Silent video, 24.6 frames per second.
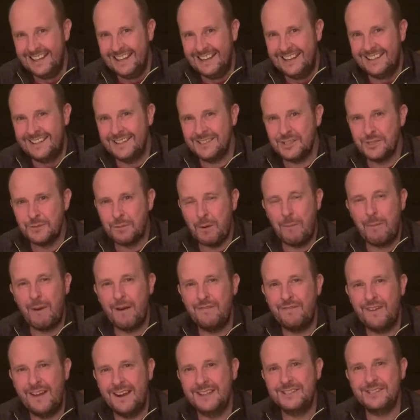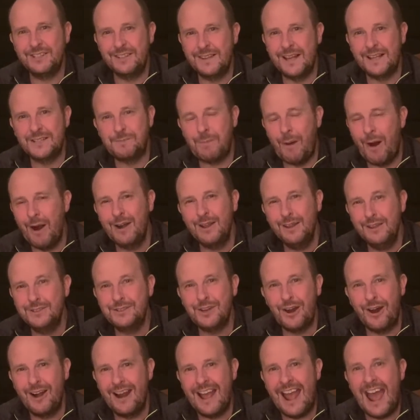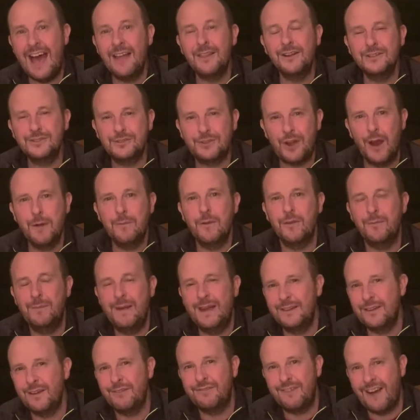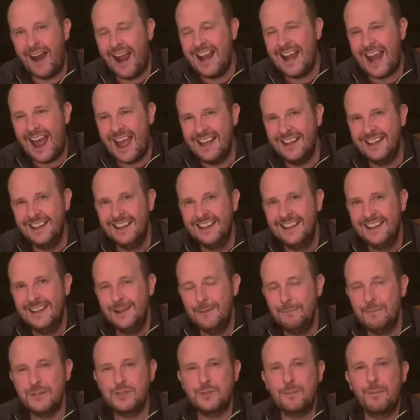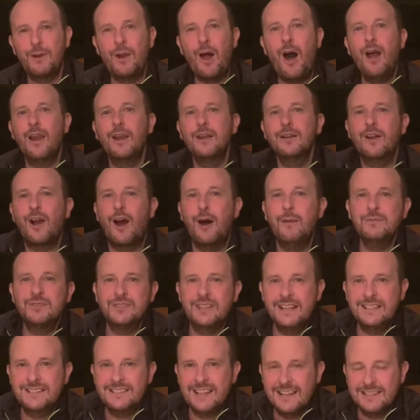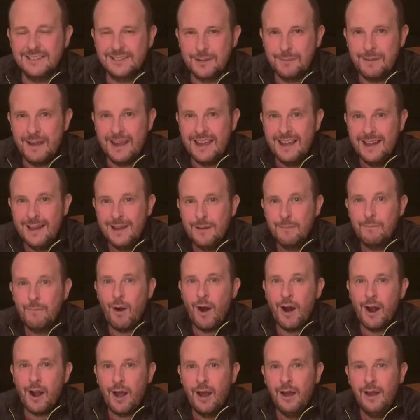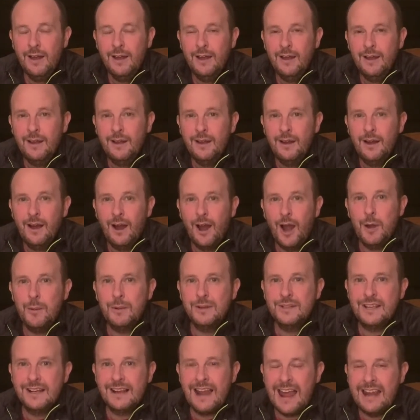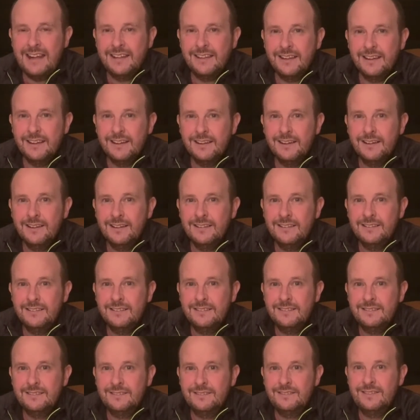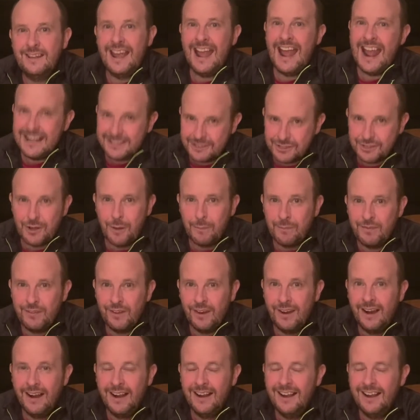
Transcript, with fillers: This is where we're finishing this part of the journey. Heather's down with me on the Friday. Mr. Mulholland comes and he says to me, Mark, how would you like to eat something?